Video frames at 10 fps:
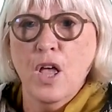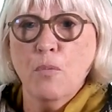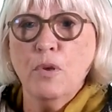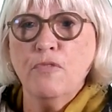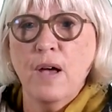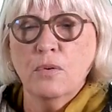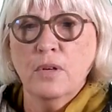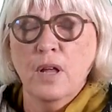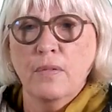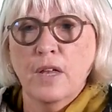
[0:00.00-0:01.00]
we found
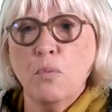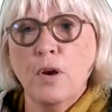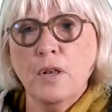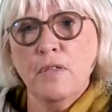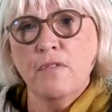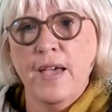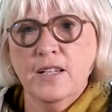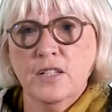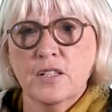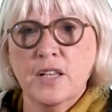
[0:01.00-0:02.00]
that one of the
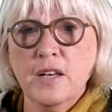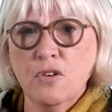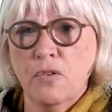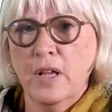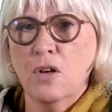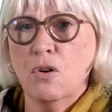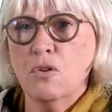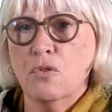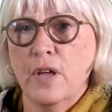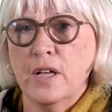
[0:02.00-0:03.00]
factors hindering
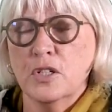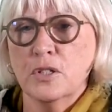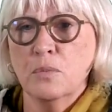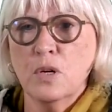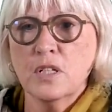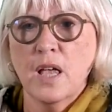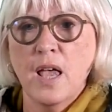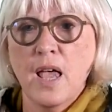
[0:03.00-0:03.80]
co-creation was